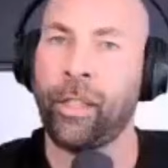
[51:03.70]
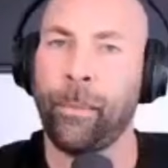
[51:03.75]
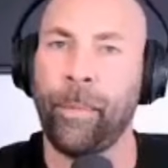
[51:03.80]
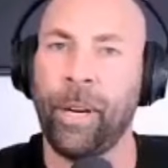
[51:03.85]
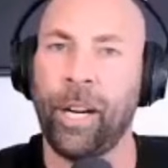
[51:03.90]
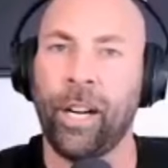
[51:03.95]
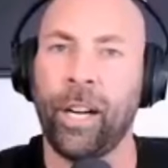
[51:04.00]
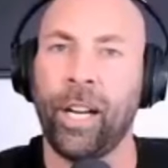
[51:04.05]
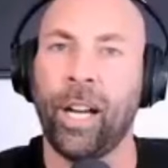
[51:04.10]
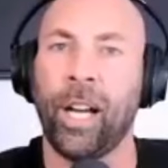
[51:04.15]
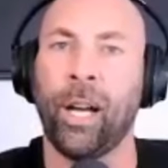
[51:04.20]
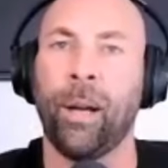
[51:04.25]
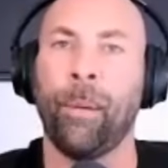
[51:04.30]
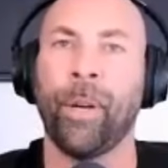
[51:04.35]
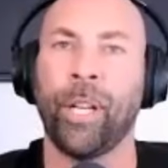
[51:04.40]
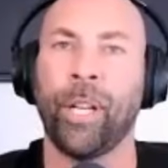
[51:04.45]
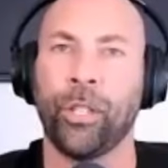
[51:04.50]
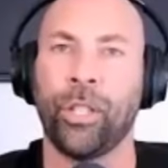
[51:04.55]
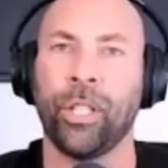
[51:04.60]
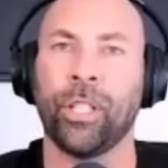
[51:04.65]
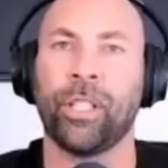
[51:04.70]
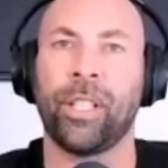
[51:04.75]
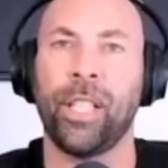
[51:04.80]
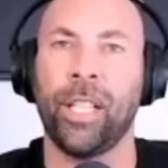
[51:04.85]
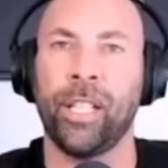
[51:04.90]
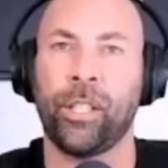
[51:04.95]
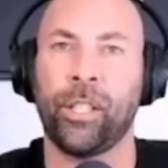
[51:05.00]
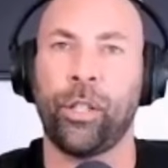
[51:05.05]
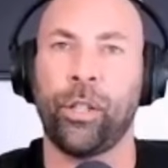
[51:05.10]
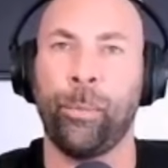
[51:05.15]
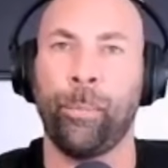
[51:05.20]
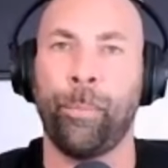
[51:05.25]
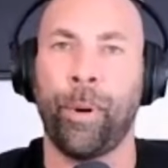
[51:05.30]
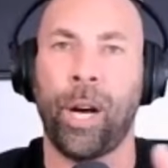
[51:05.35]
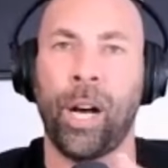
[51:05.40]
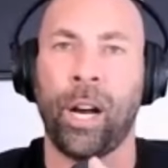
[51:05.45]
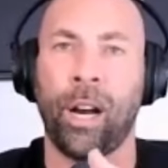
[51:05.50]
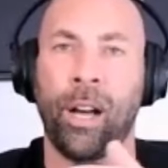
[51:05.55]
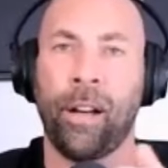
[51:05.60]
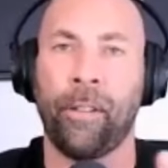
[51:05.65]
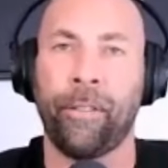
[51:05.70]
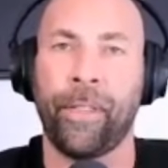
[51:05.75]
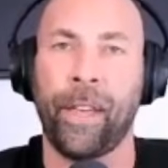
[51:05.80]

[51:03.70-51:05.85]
the Marriott, but just these 2 bought off